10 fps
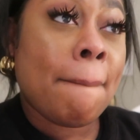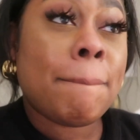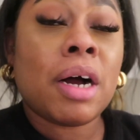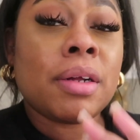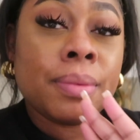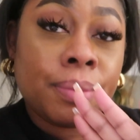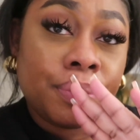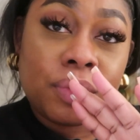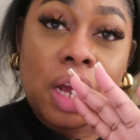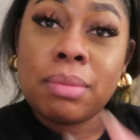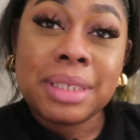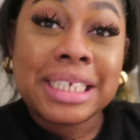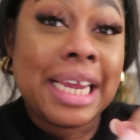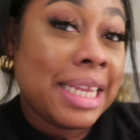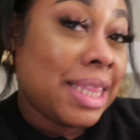but I'm
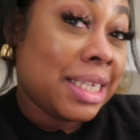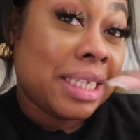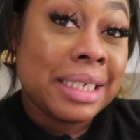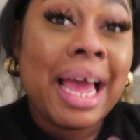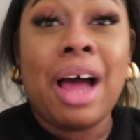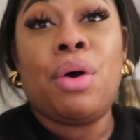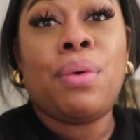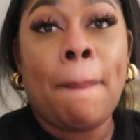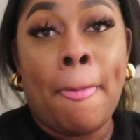saying this now